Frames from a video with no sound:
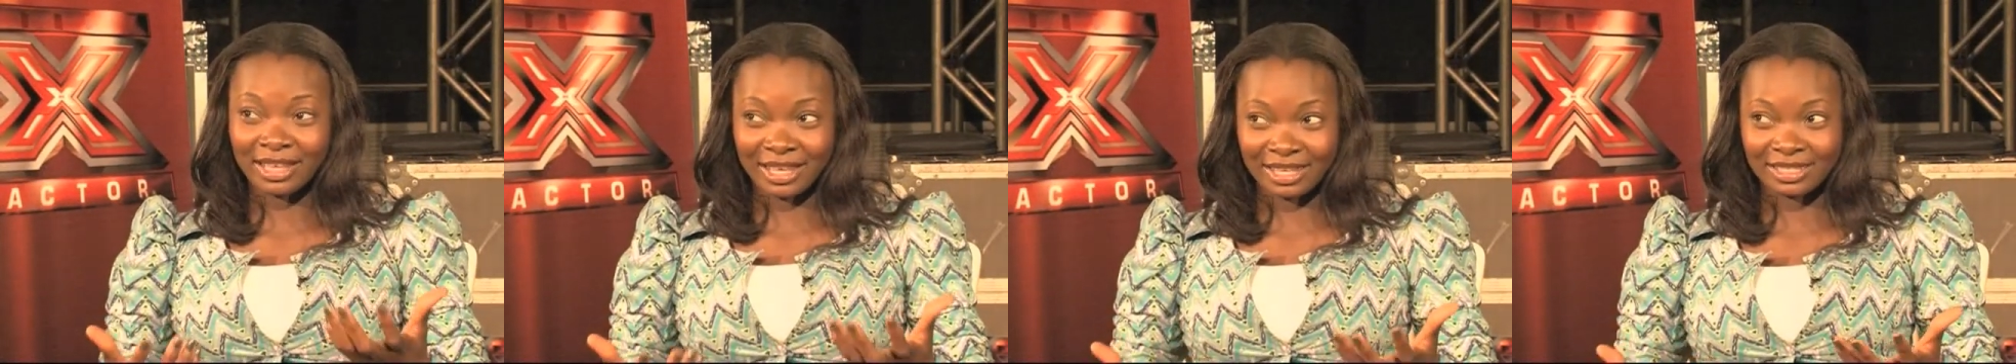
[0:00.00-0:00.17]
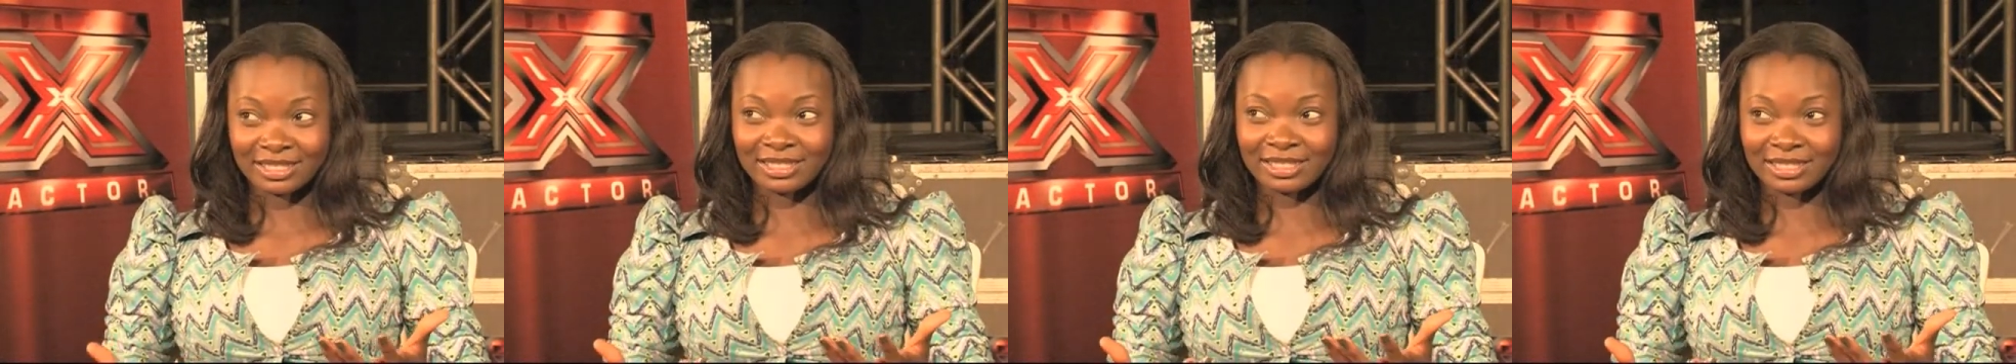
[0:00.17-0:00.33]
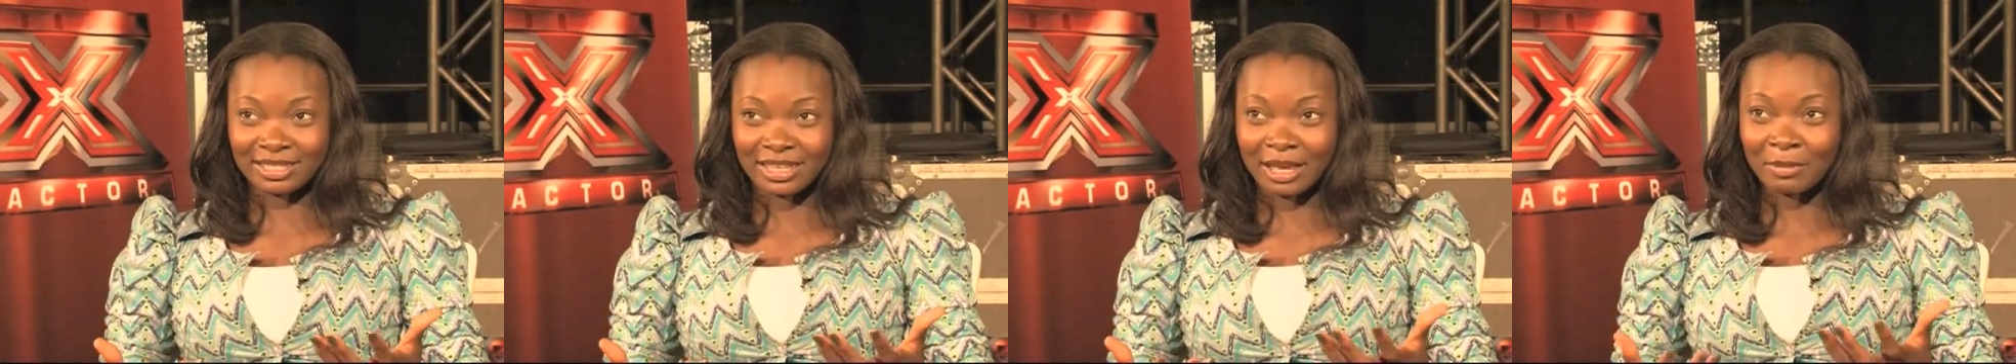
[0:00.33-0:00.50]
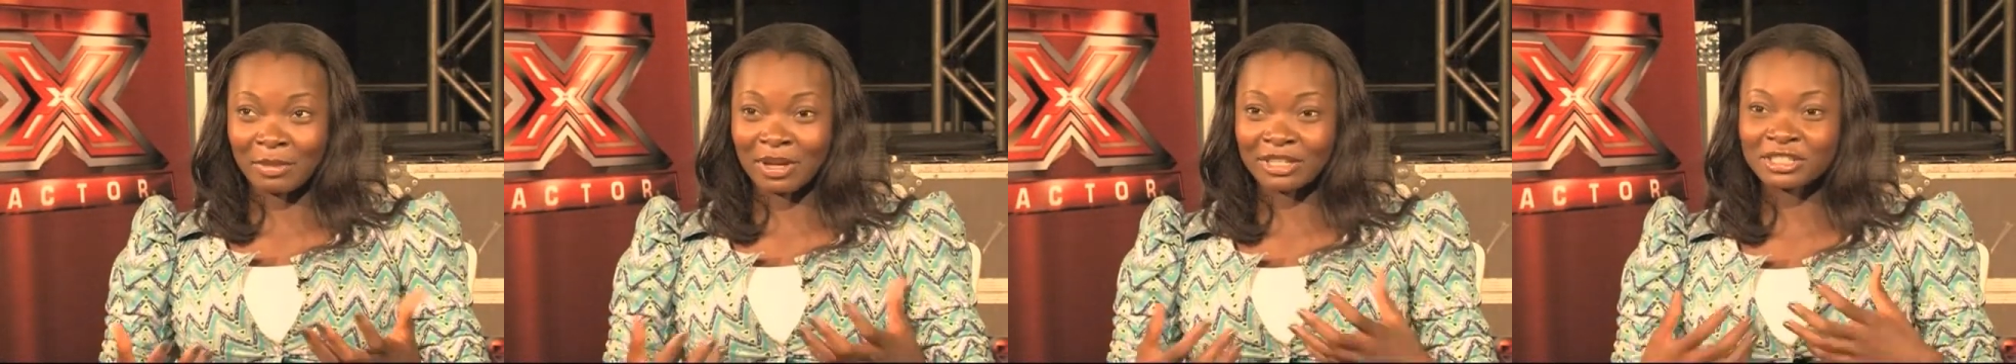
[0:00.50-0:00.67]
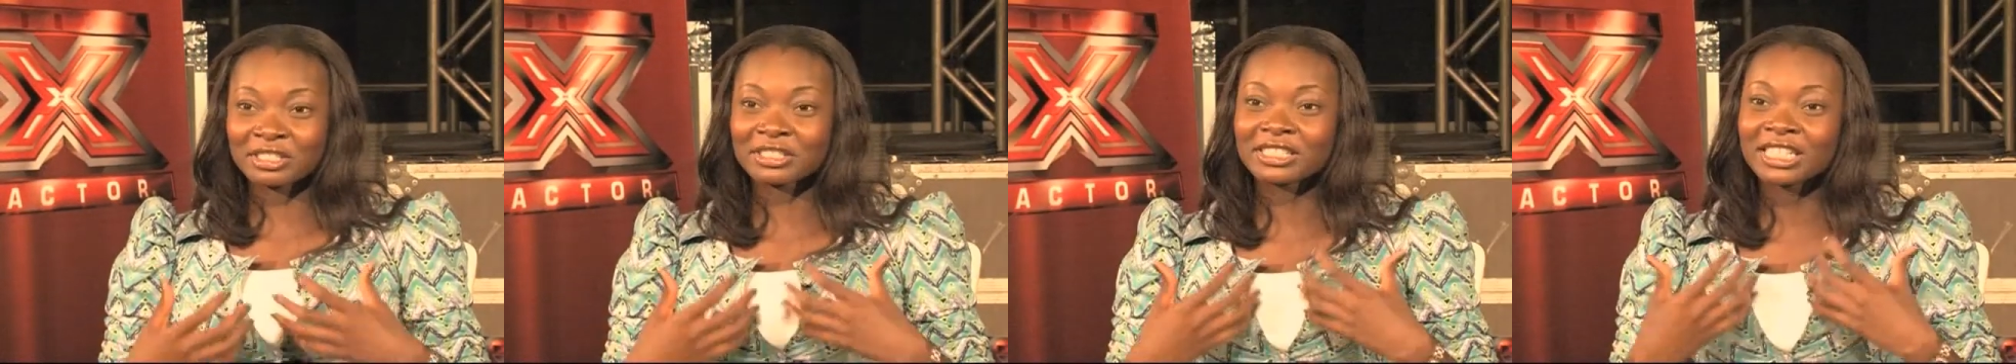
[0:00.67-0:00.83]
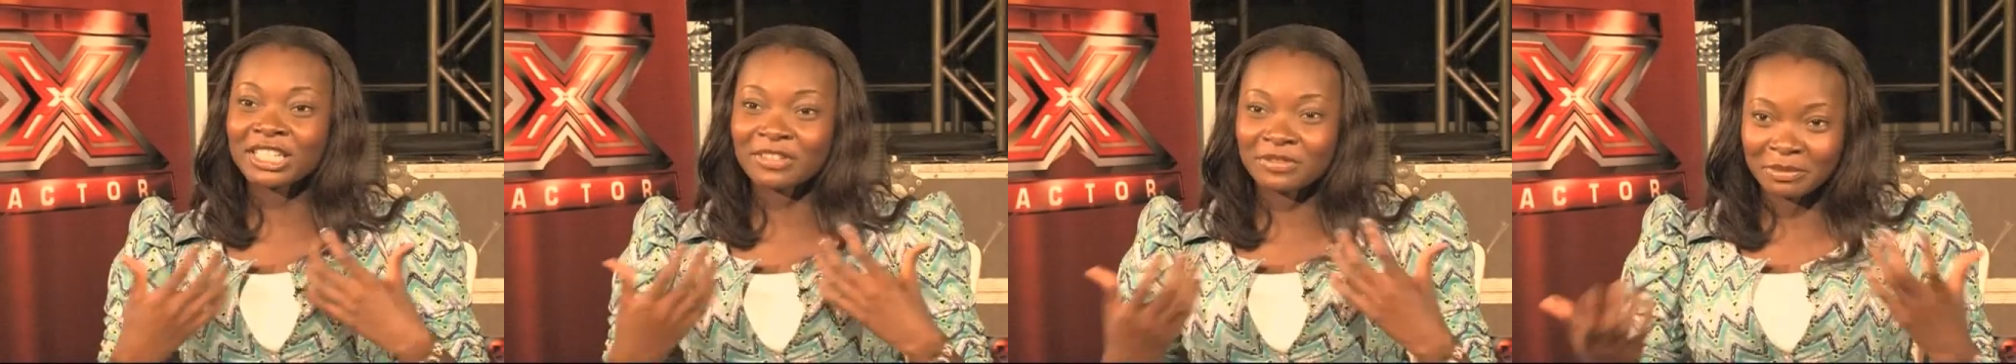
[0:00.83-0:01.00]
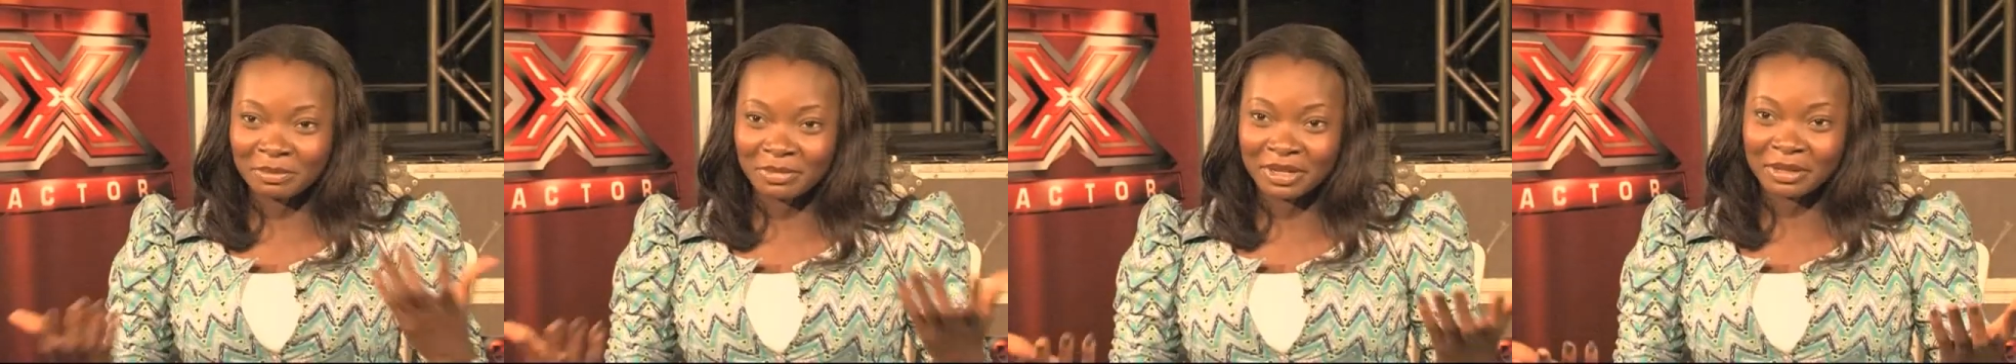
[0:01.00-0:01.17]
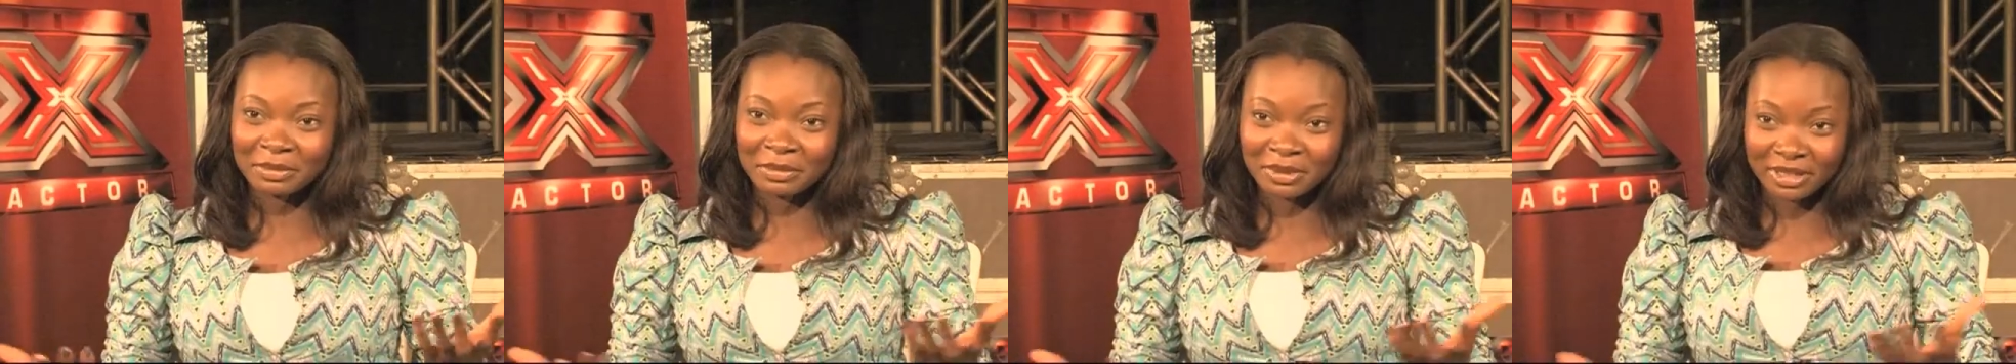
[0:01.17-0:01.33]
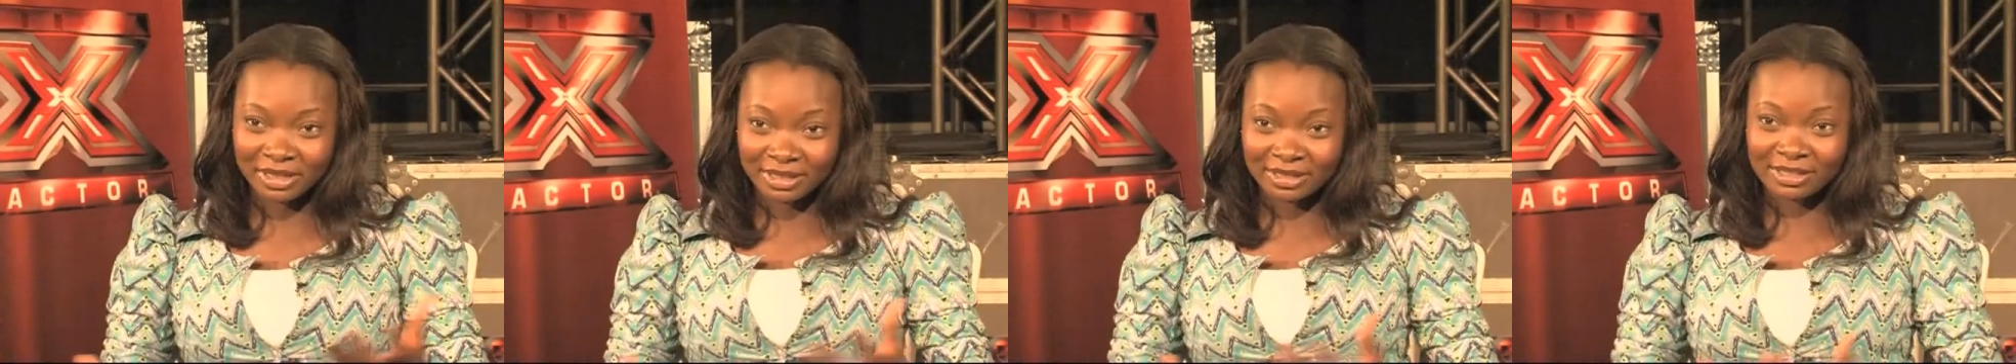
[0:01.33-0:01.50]
that I'm actually
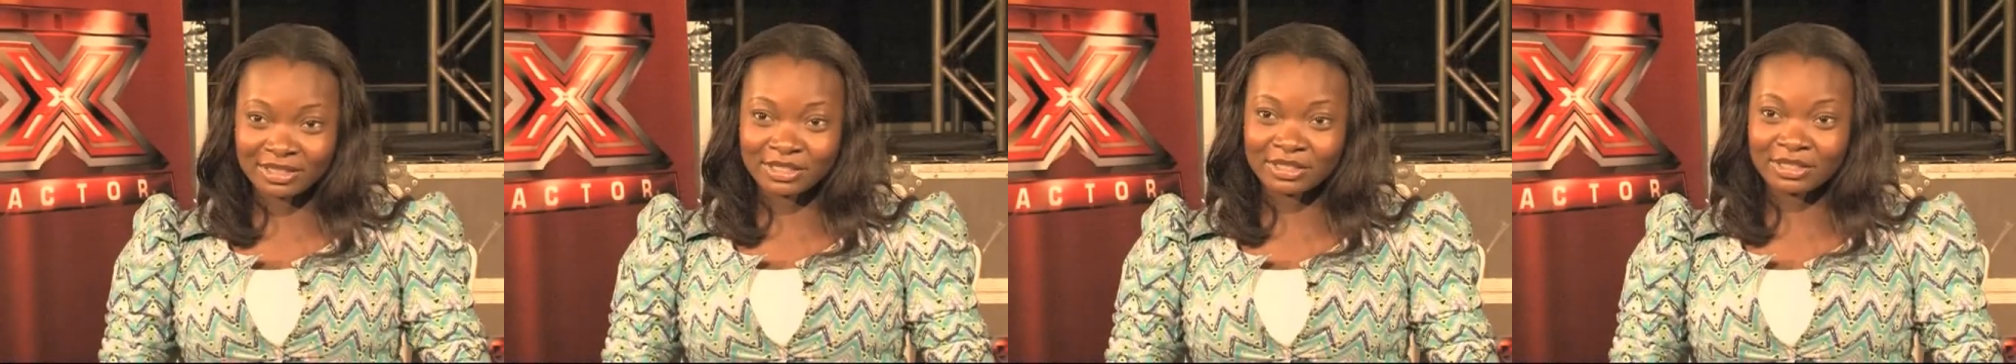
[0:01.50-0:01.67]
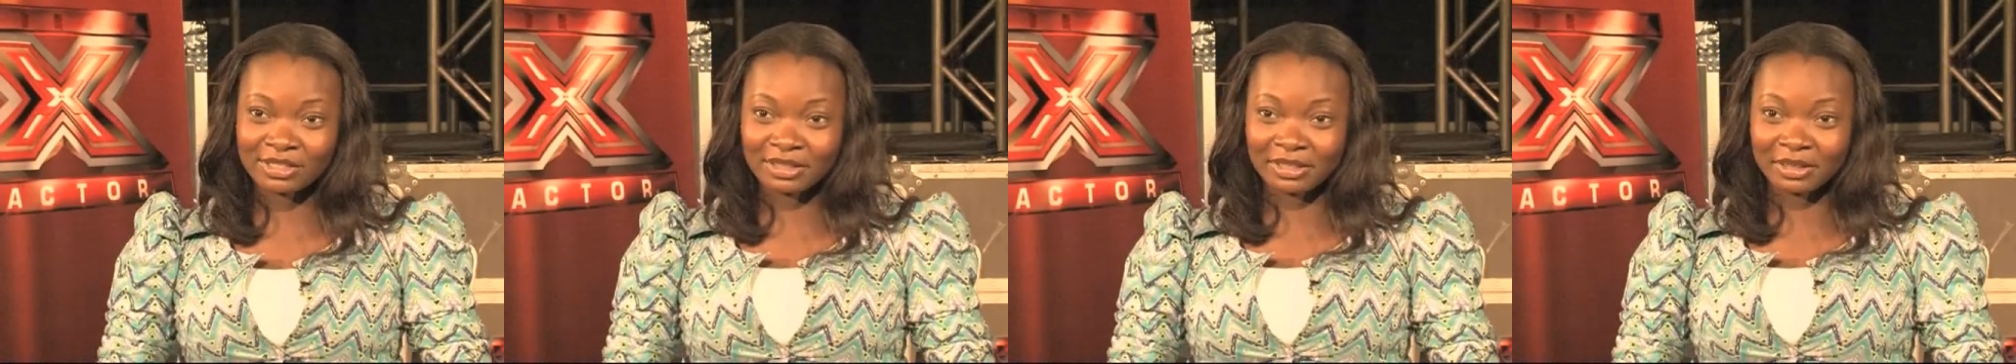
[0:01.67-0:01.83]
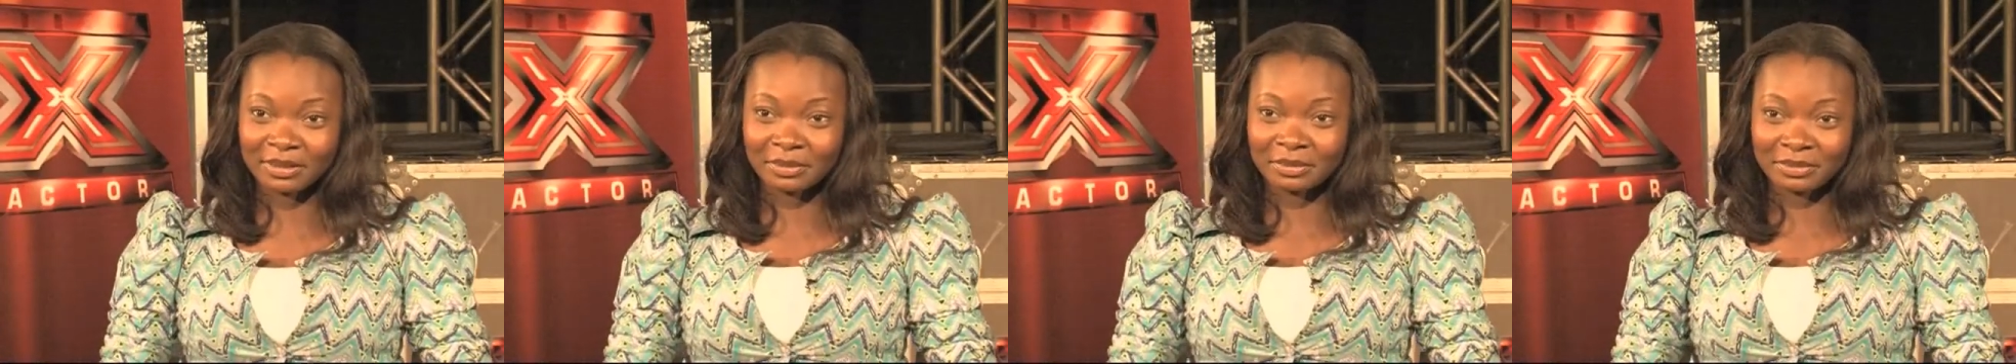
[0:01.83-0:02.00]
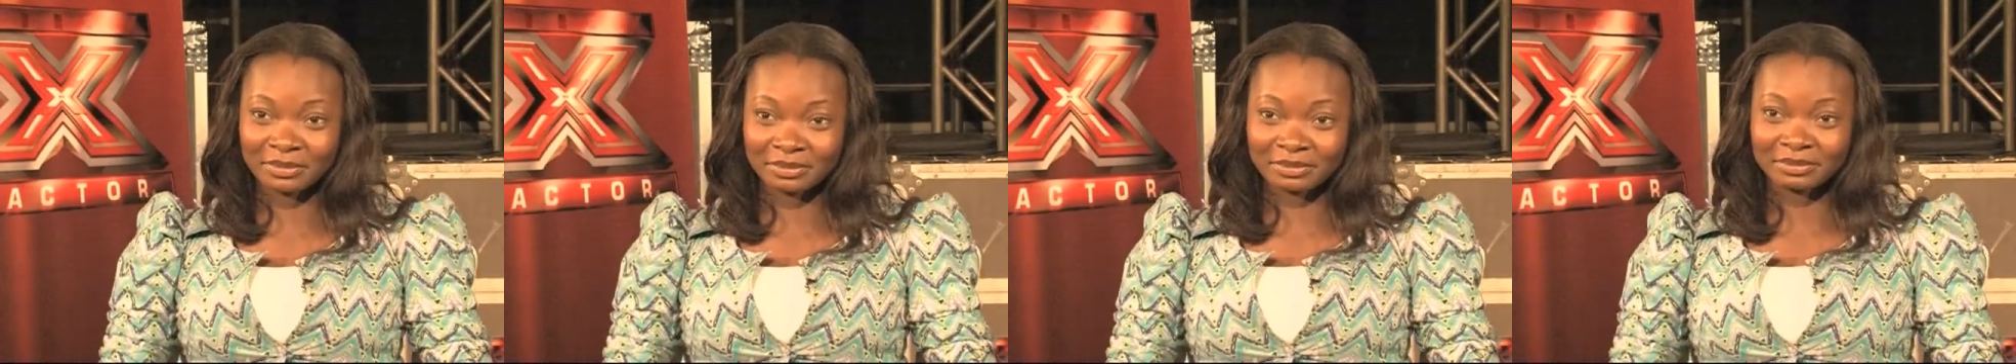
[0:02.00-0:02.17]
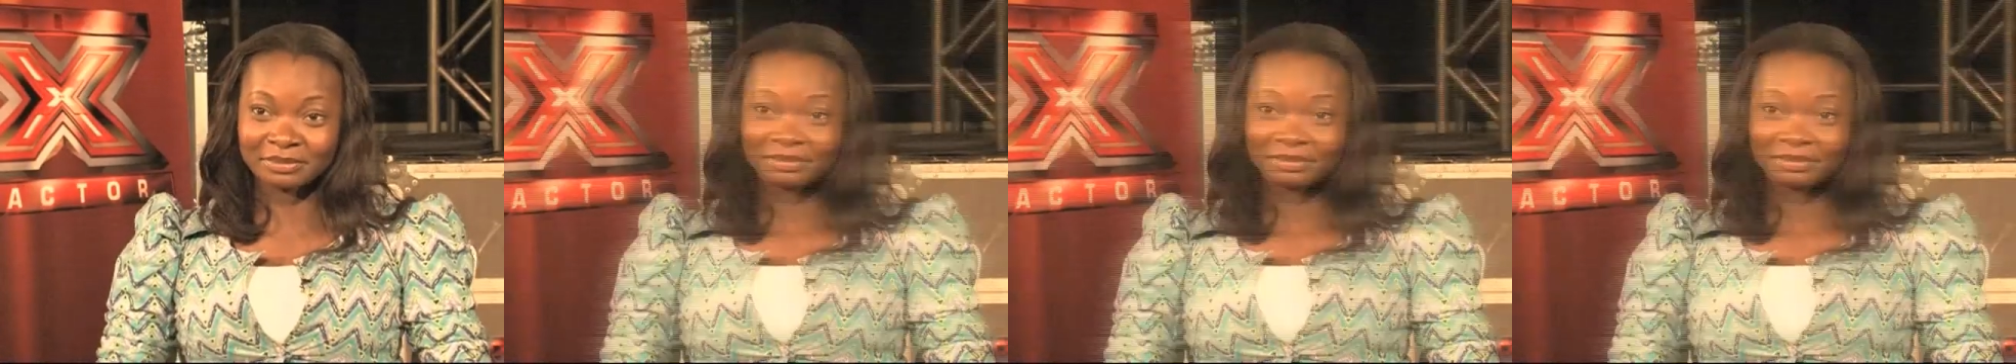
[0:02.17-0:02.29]
giving my best to them.